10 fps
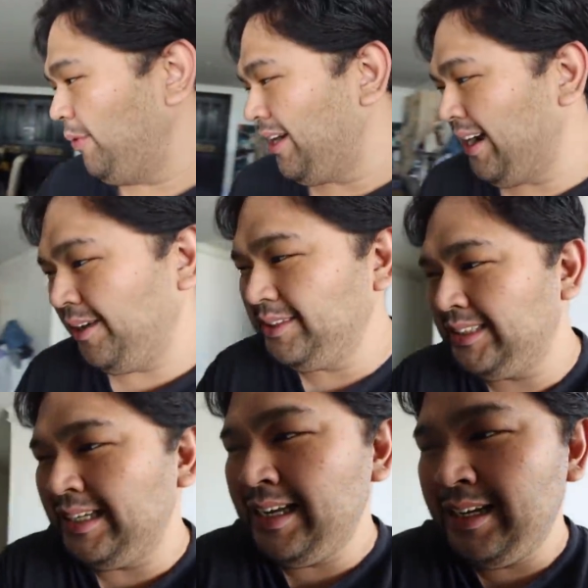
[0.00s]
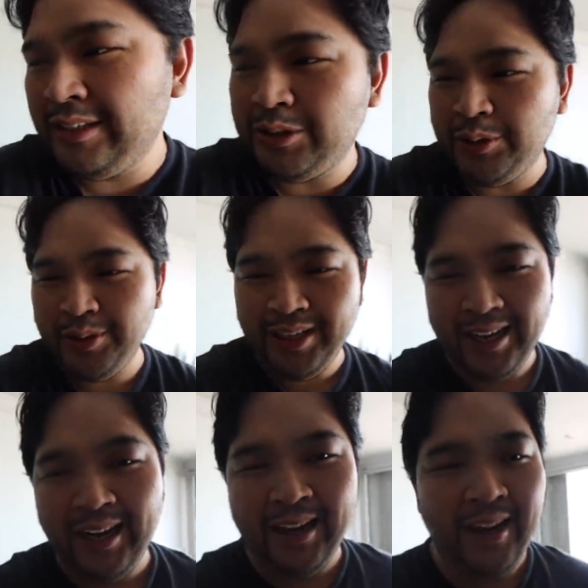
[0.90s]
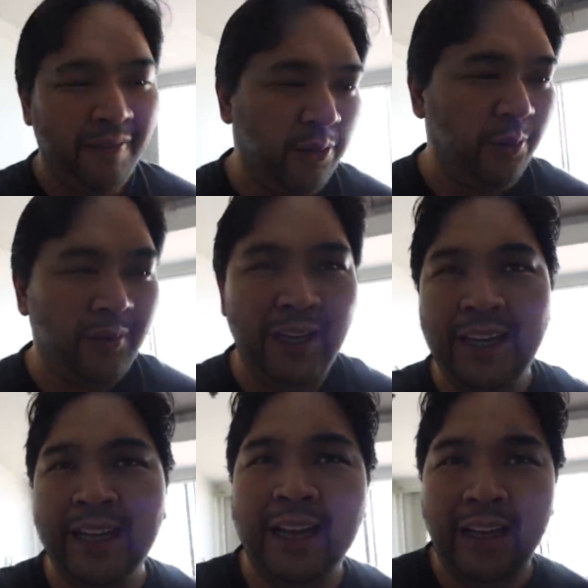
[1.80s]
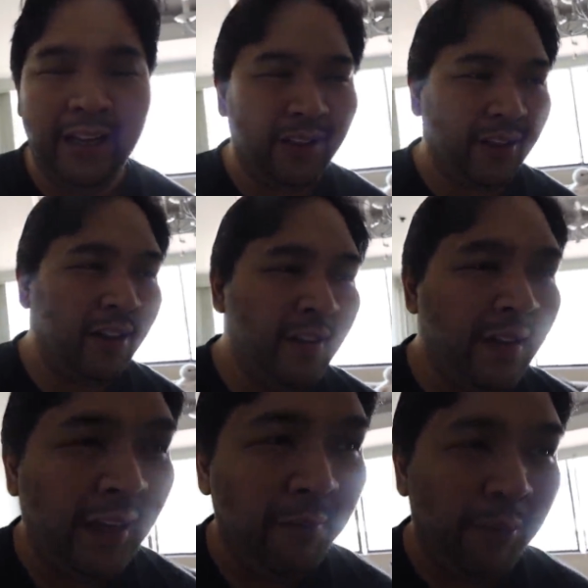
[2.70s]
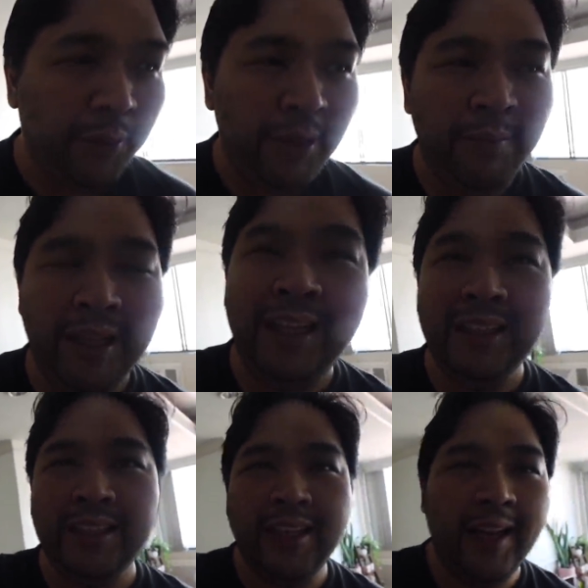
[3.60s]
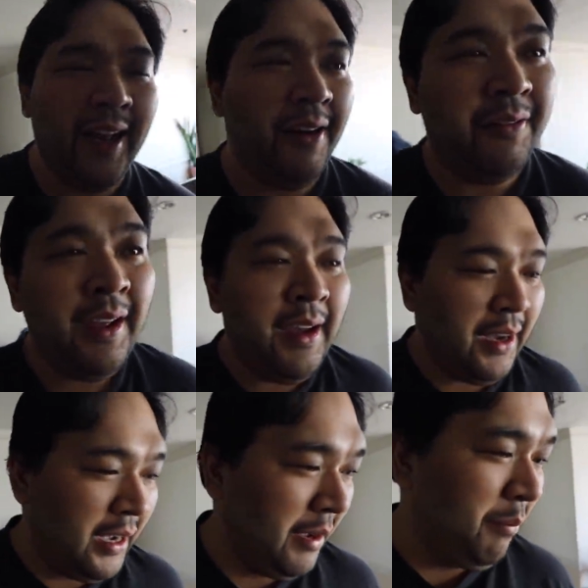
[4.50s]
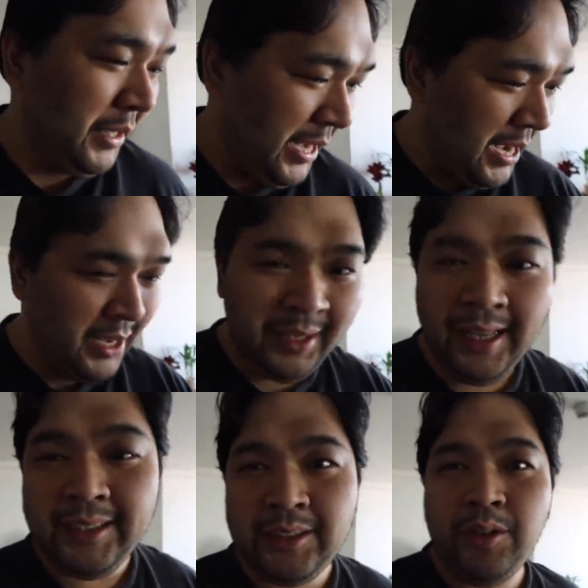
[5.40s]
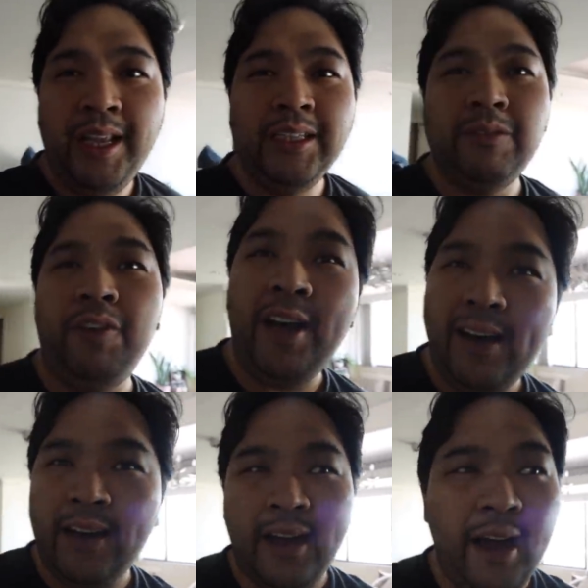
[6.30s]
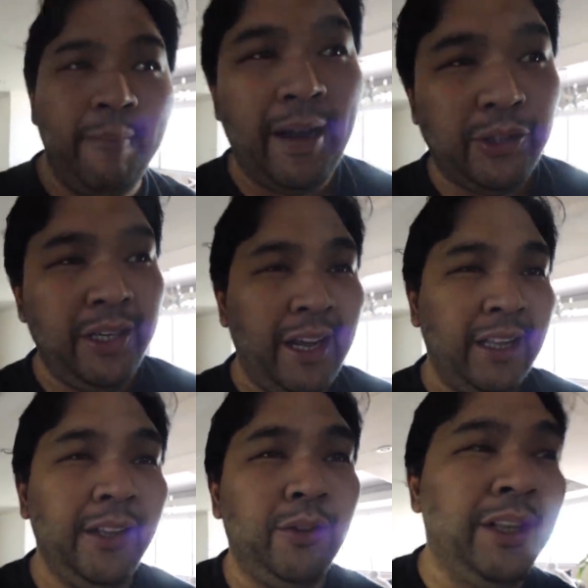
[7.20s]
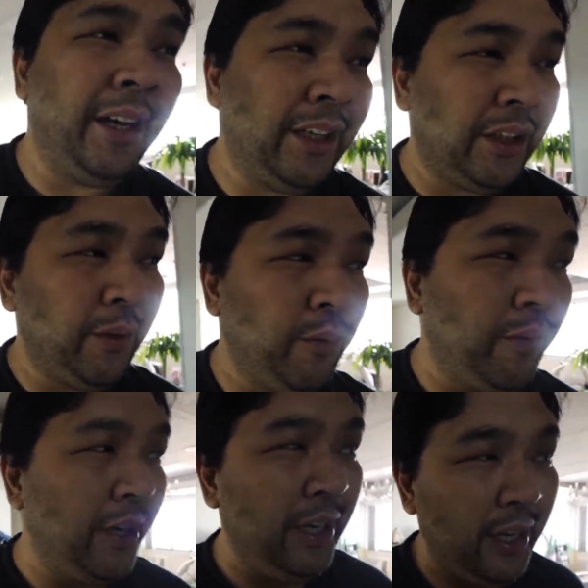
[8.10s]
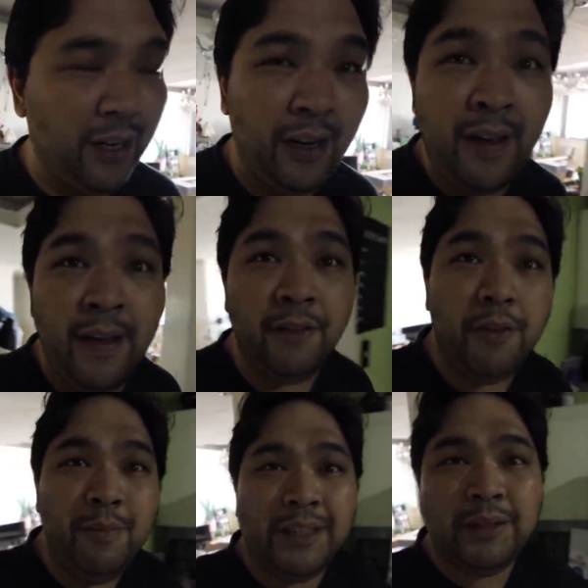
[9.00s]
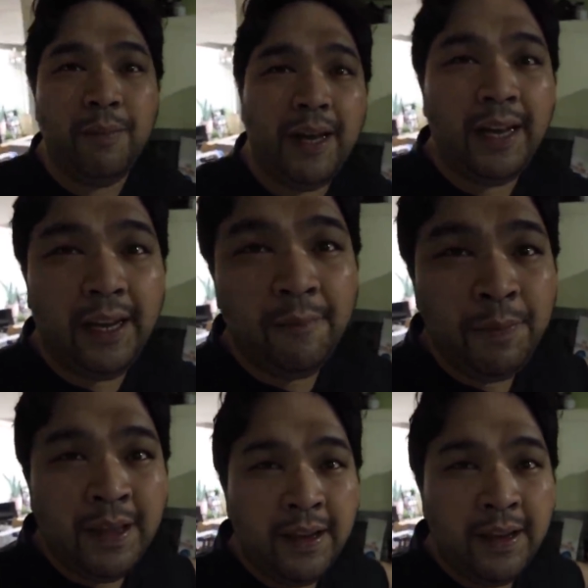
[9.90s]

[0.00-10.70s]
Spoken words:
warehouse. So yeah, I have to clean that later in between meetings that I have. But yeah, that's today's vlog. I'm actually heading to the kitchen over here. If you missed my